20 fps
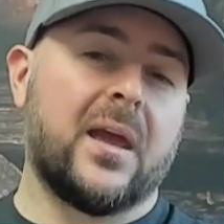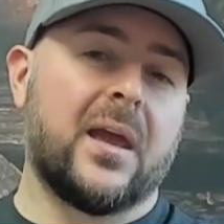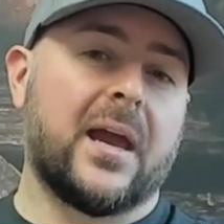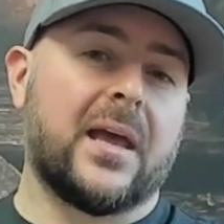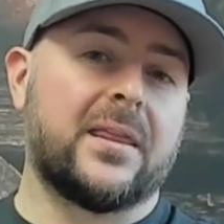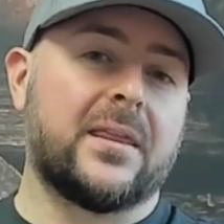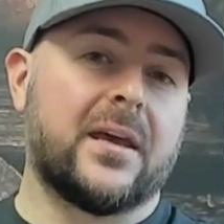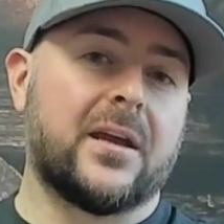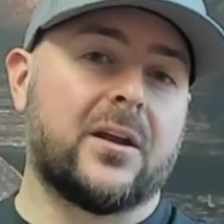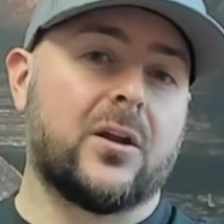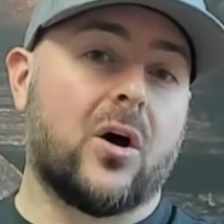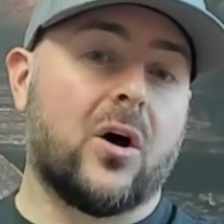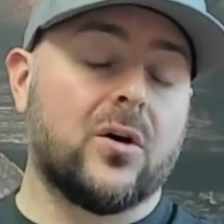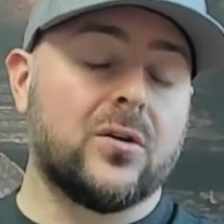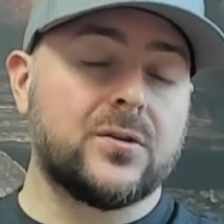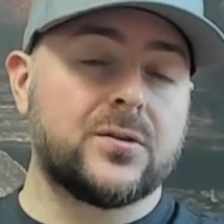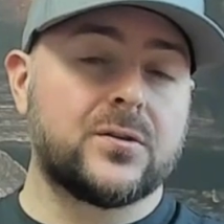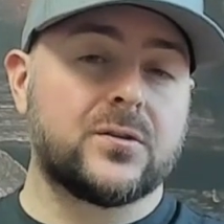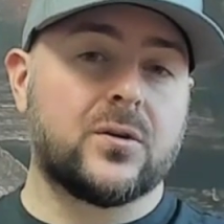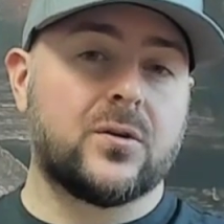And then
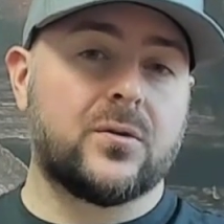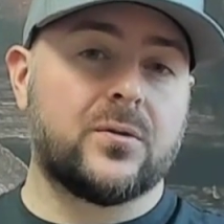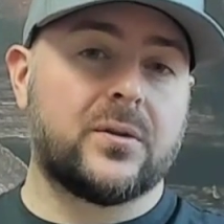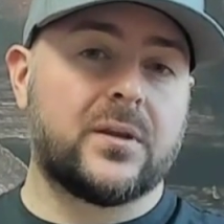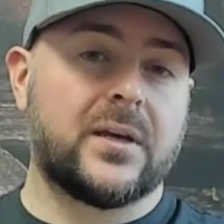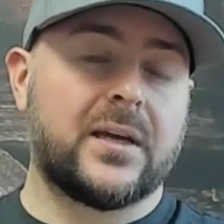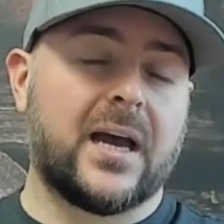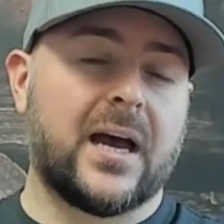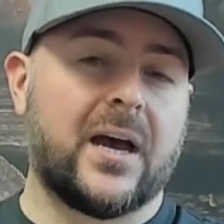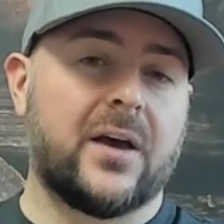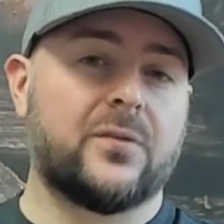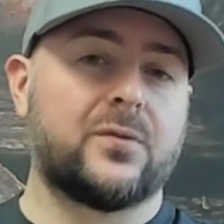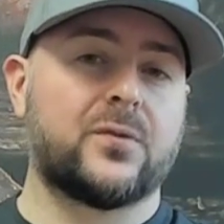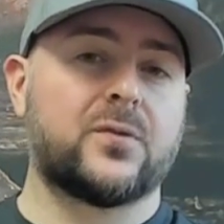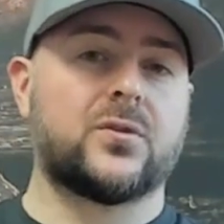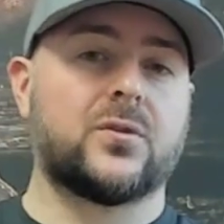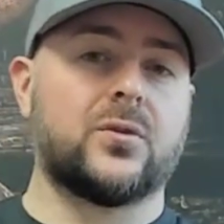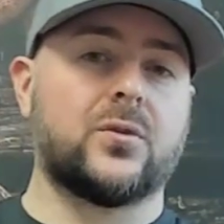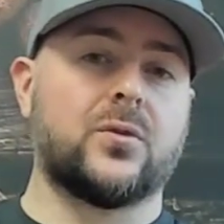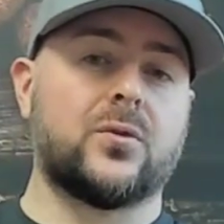also they have
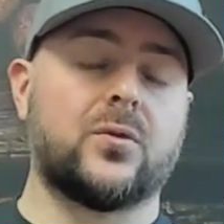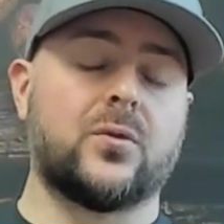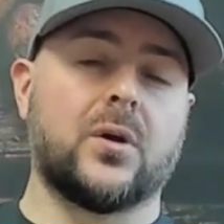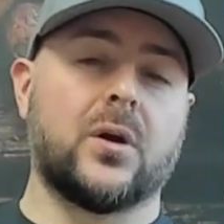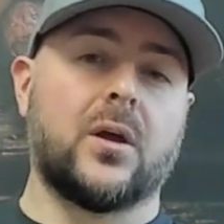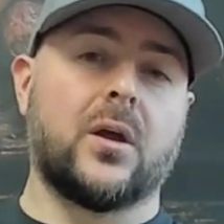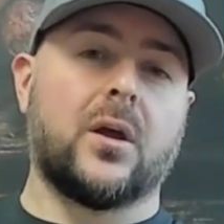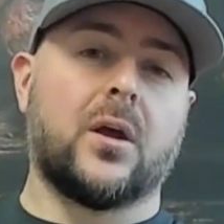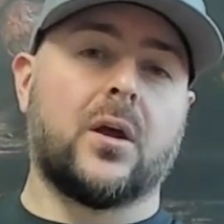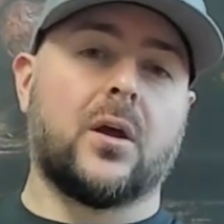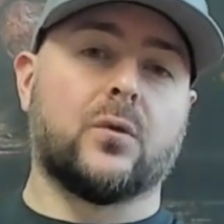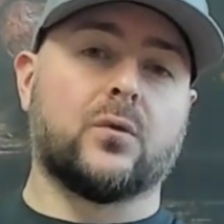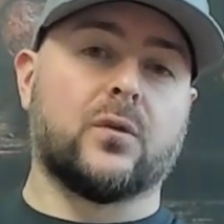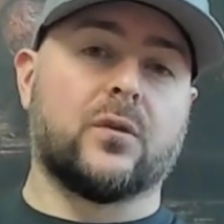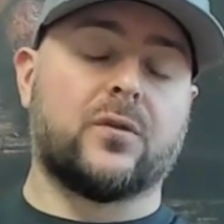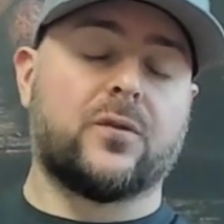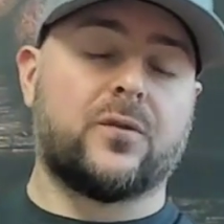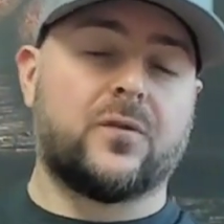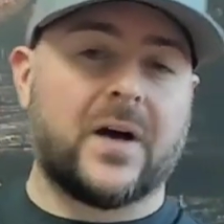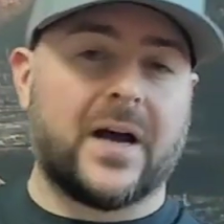to
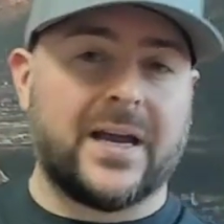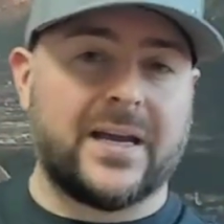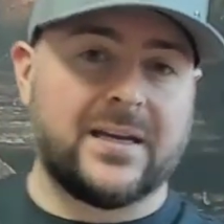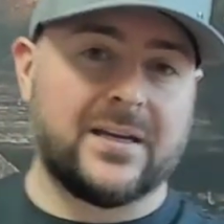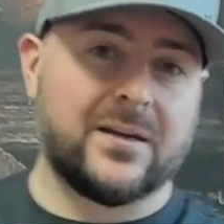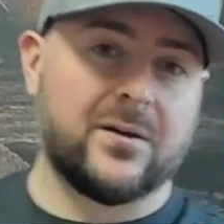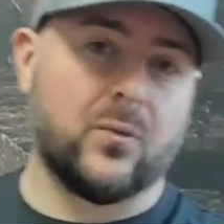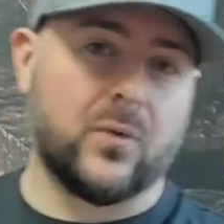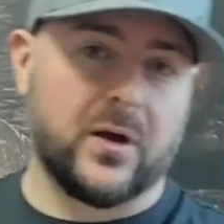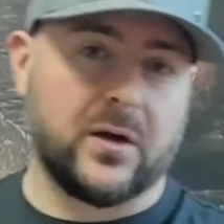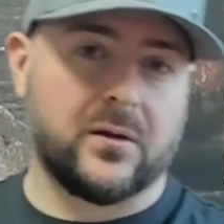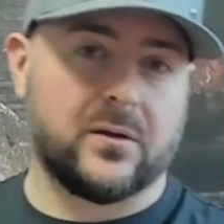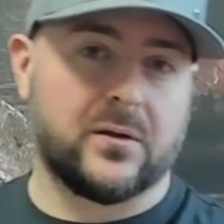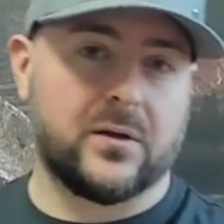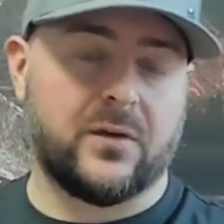refine it well.